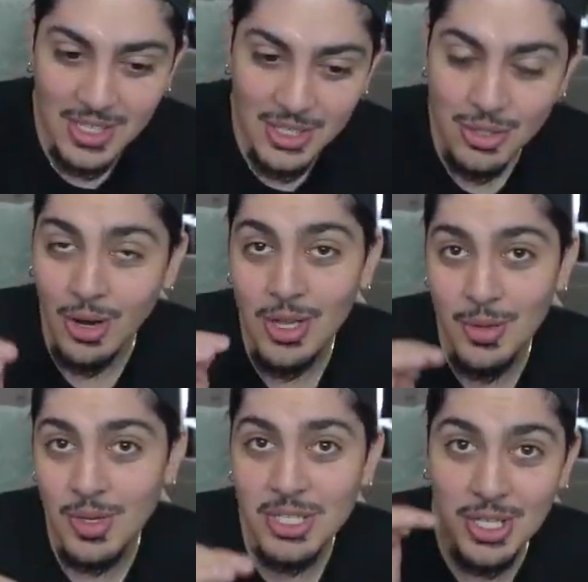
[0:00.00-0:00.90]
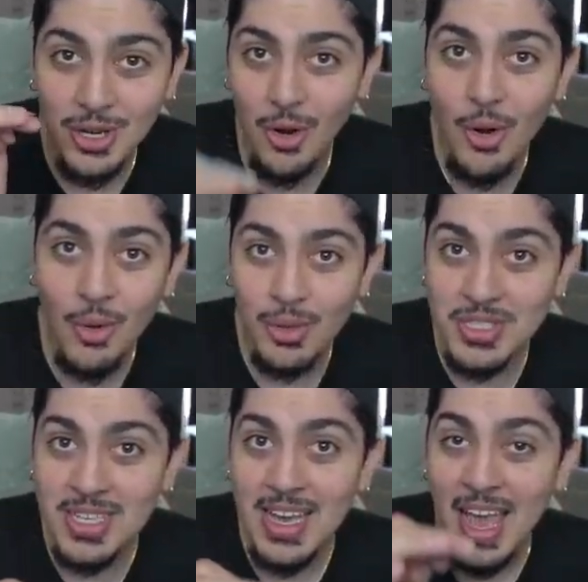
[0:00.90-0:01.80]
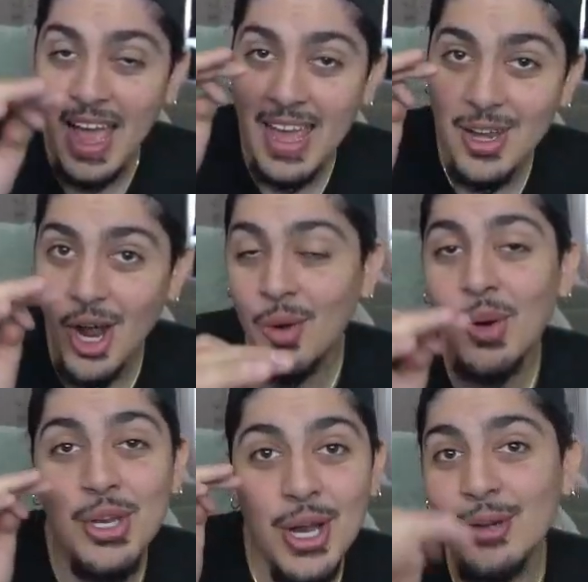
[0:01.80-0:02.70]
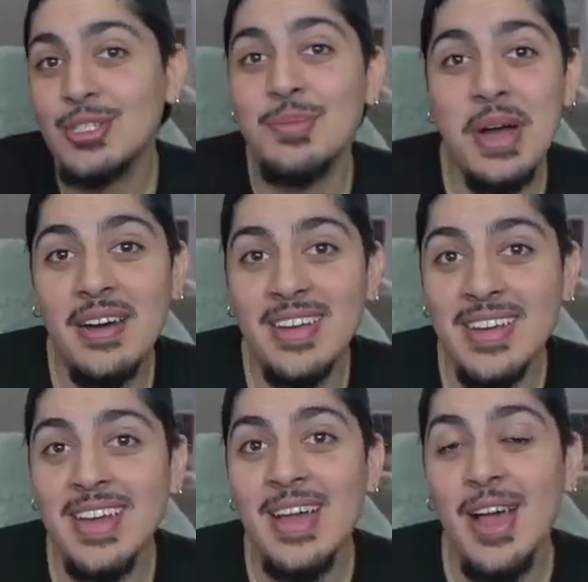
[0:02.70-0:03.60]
Scarlet Witch can ult and no one knows about it.